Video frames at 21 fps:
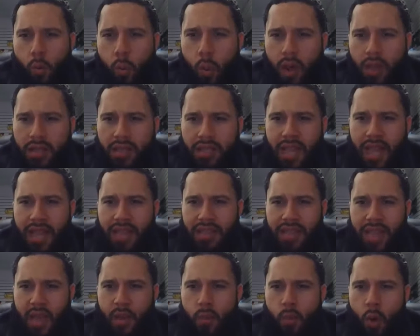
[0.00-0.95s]
one day
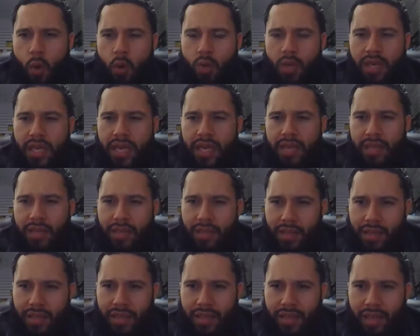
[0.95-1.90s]
they won't get
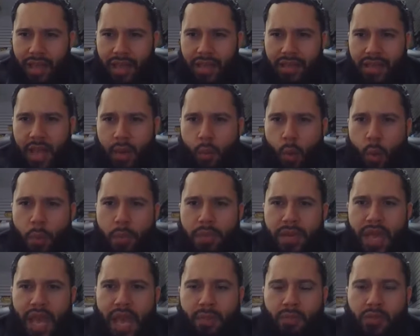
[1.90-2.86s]
it and they won't
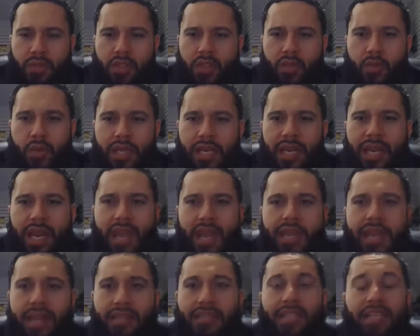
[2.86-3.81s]
be able to get
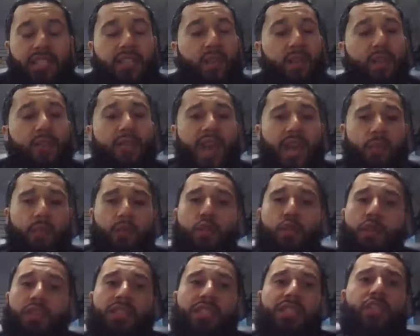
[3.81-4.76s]
a yes. That's a fact.
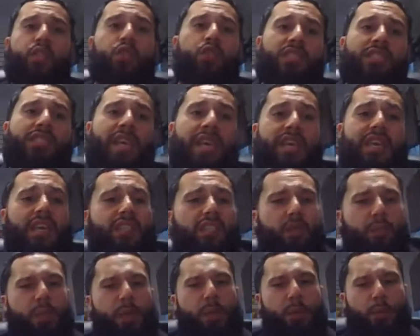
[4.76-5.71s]
You continue to say
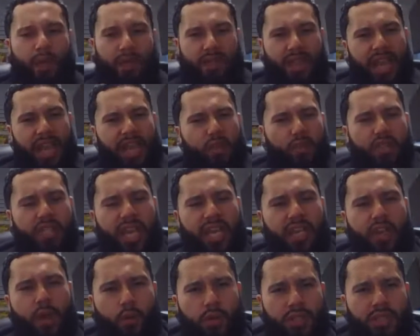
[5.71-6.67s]
yes to people. The day you
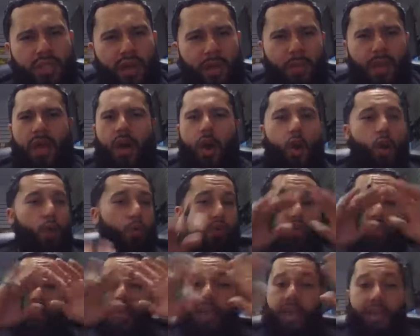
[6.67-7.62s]
say no to them, oh
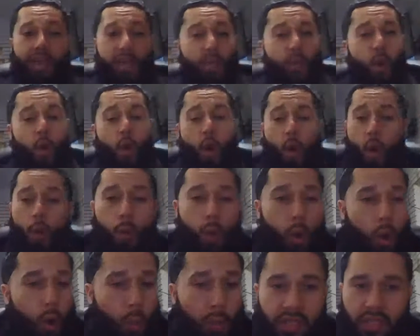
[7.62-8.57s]
shit, the whole
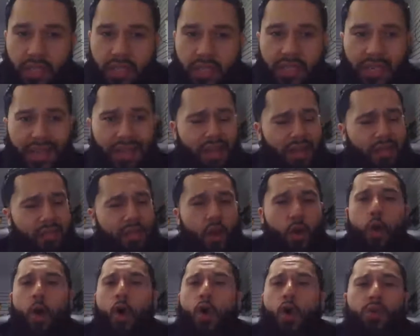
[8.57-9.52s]
world went to shit.
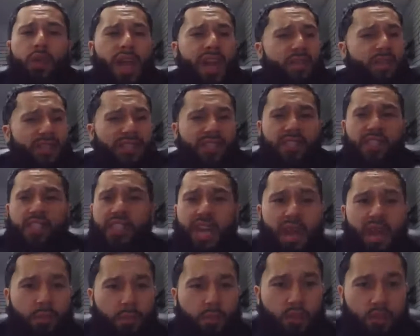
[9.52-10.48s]
Their whole life is in
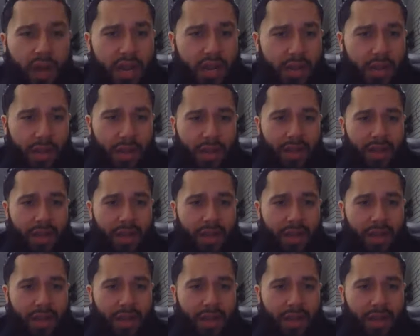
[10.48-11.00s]
shambles, right?